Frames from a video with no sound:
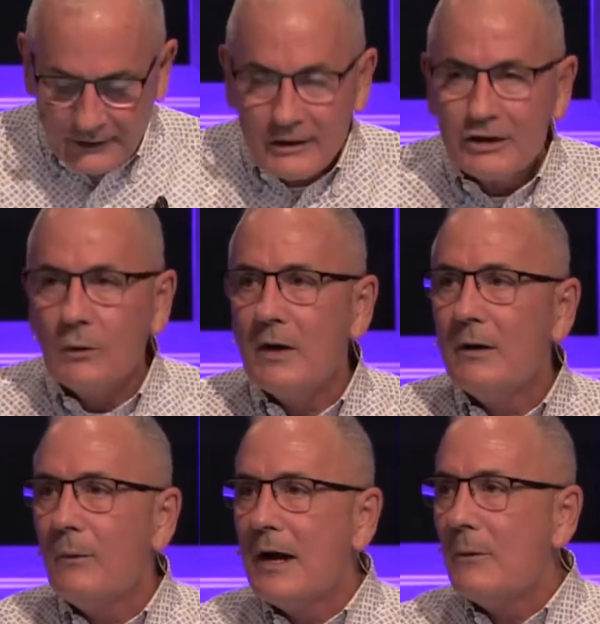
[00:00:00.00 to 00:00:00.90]
So we,
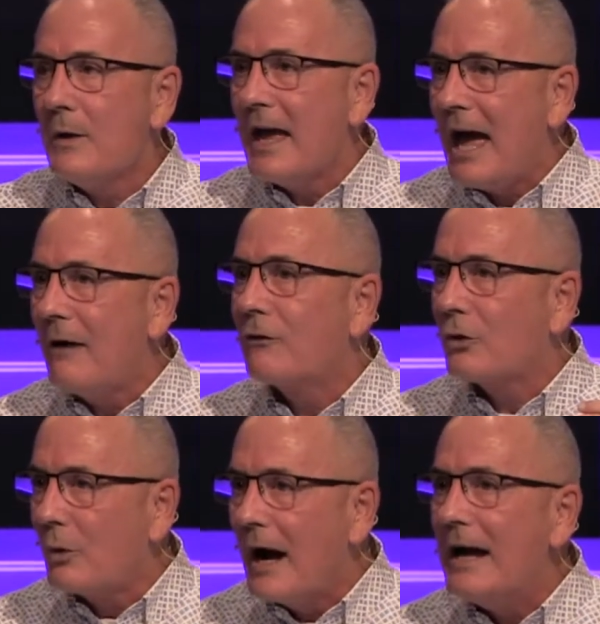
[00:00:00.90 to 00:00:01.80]
we, we have
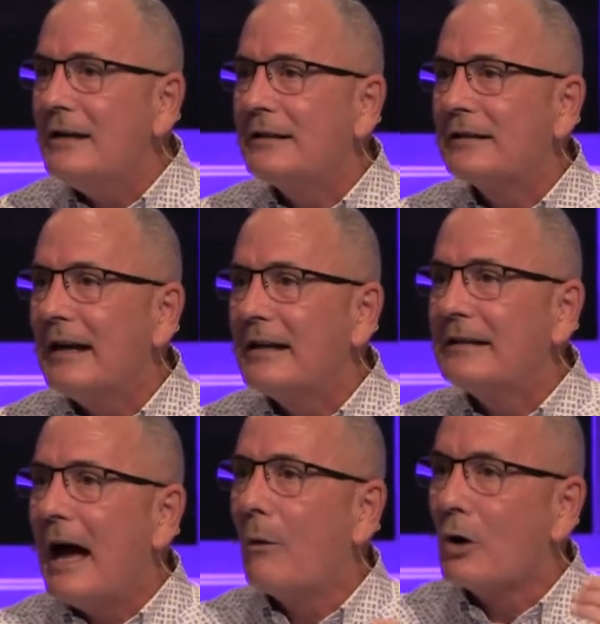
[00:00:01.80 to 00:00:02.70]
Christ as
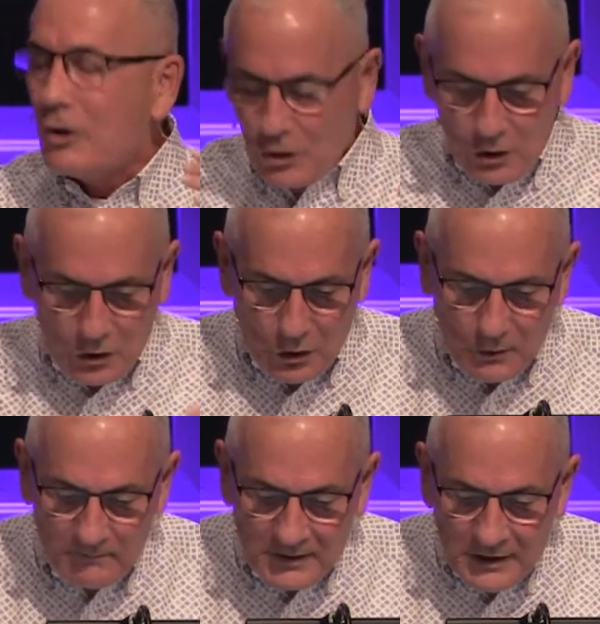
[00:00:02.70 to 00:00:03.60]
our
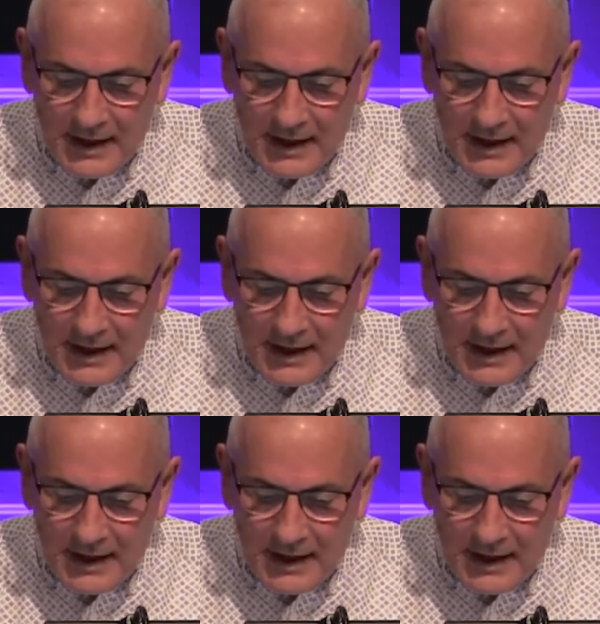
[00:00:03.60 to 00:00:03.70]
goal,